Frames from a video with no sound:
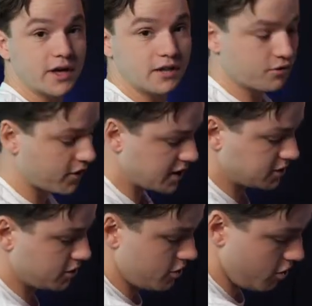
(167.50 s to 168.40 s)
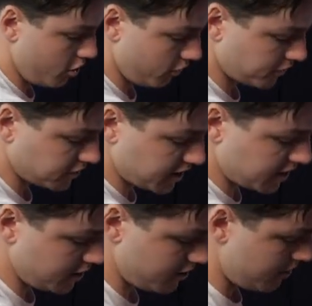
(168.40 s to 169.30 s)
interface
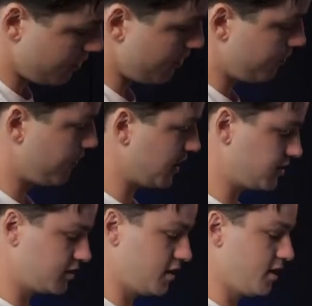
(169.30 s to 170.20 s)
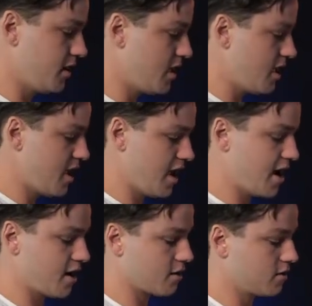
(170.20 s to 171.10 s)
obviously fits
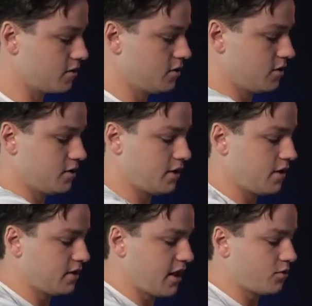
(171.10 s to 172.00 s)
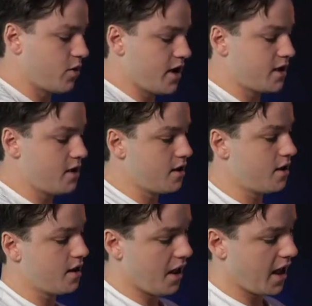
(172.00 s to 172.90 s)
here, that way,
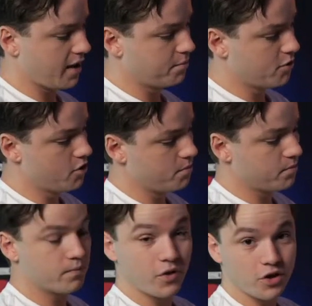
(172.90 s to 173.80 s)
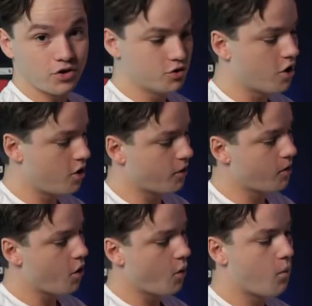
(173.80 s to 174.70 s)
and boom, you go.
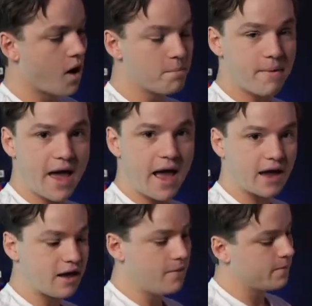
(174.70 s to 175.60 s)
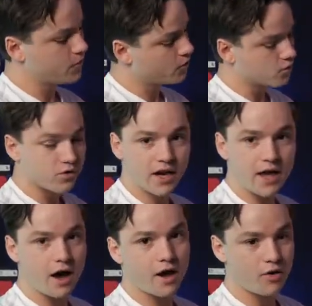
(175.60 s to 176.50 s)
One bag, really
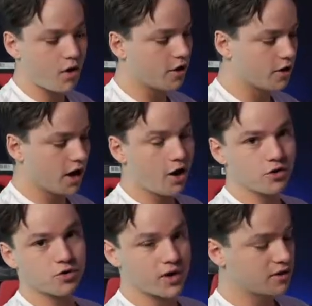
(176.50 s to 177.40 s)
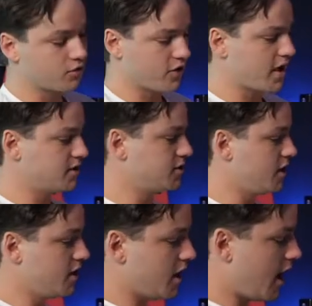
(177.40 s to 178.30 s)
high quality audio interface.
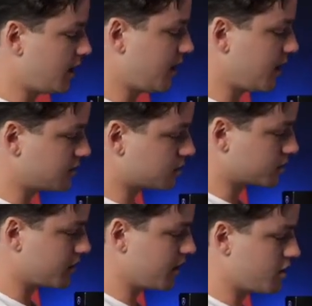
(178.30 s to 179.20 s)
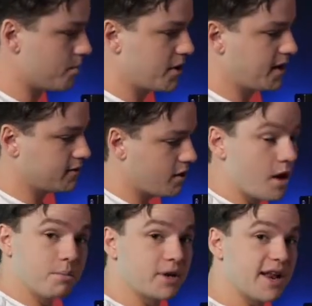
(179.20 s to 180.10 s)
I think it's really complete.
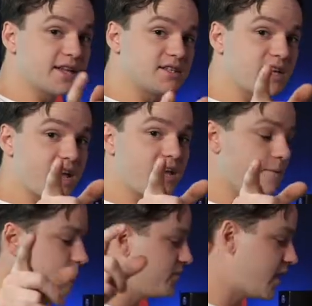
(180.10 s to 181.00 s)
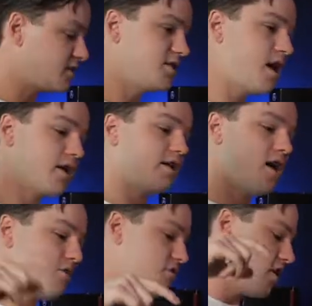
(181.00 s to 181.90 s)
But let's say that's not
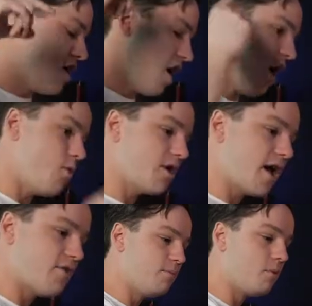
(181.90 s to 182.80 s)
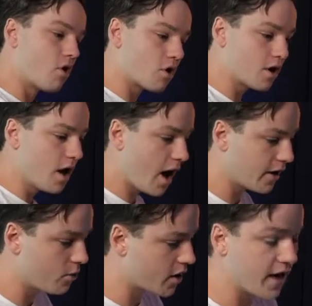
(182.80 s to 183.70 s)
enough. I want to more. I
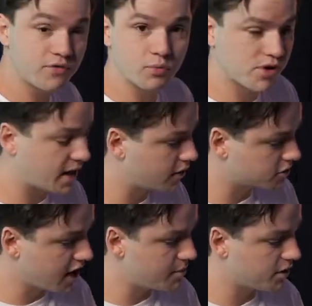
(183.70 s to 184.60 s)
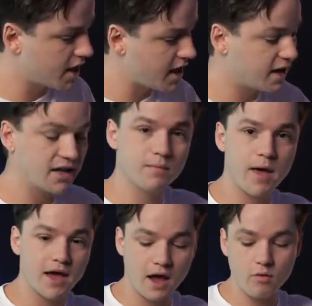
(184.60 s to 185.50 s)
don't want to have the breakout cable laying in the
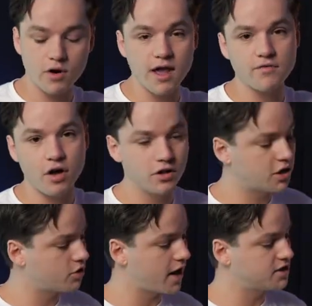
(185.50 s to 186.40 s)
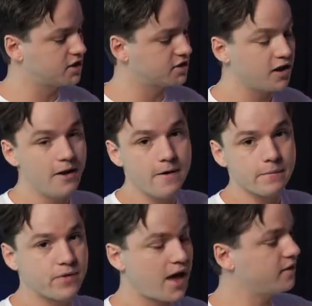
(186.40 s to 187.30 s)
back. I want to have all the connections.
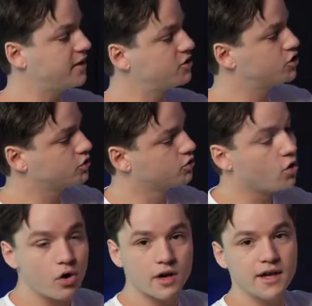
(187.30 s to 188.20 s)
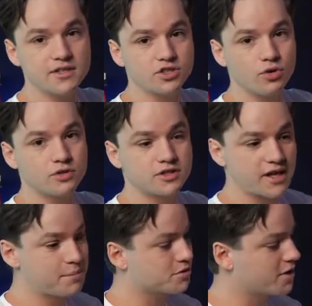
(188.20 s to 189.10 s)
Then this dock is sold
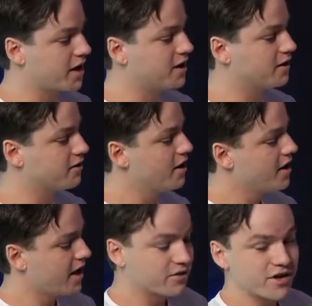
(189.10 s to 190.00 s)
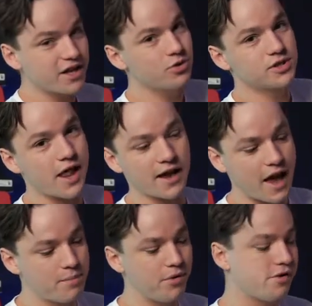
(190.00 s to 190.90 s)
separated. It really looks like
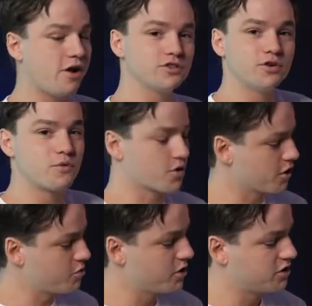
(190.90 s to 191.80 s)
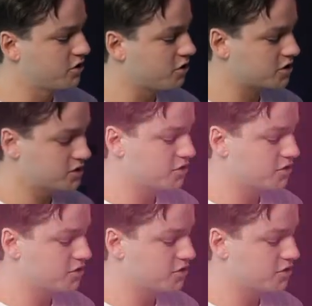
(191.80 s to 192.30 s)
Apple also working with docks, you